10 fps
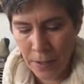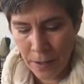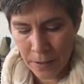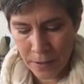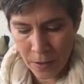
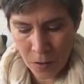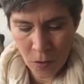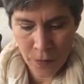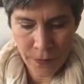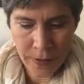So,
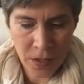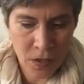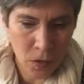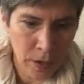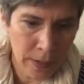a funny
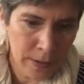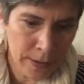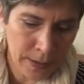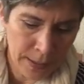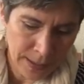story. This
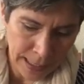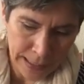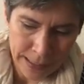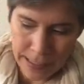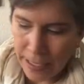is the
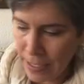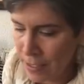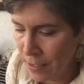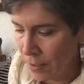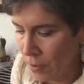second take.
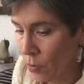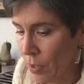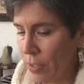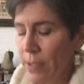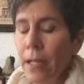Oh, here
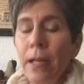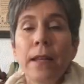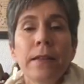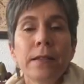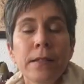it is.
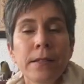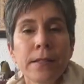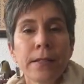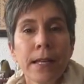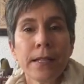This is the
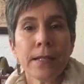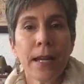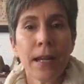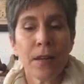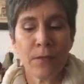second
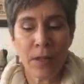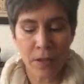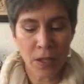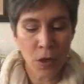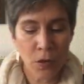take of my
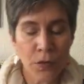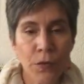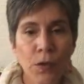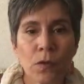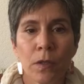video. The
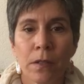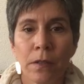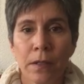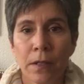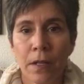first one
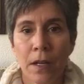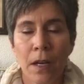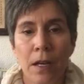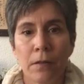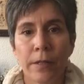
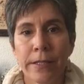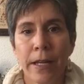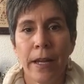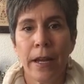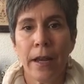was
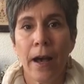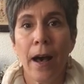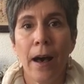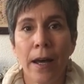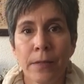a
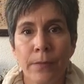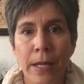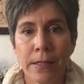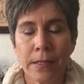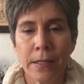hot
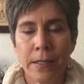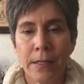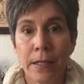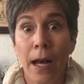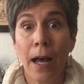mess.
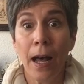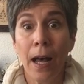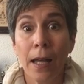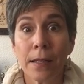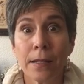
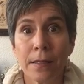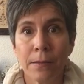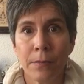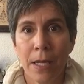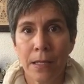Hot
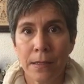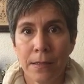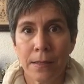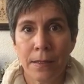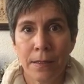
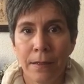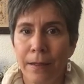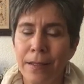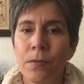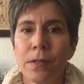mess.
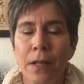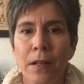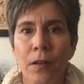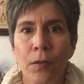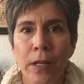This one's not
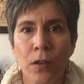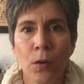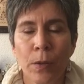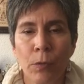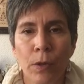great either,
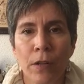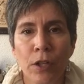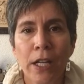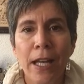but whatever.